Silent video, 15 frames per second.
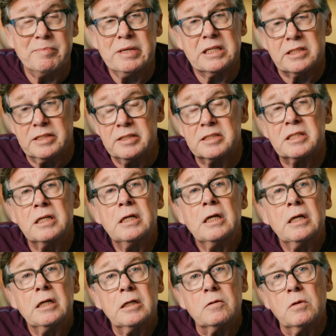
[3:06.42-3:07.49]
mixes,
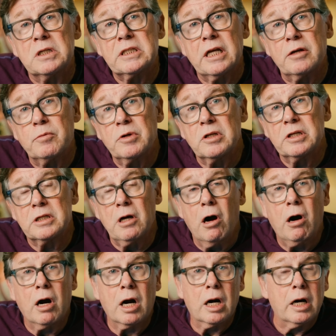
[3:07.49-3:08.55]
what they really
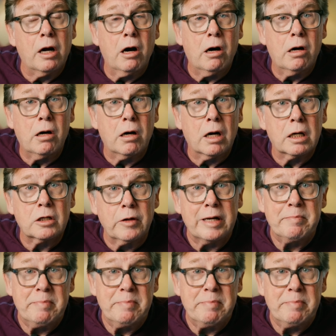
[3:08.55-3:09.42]
are great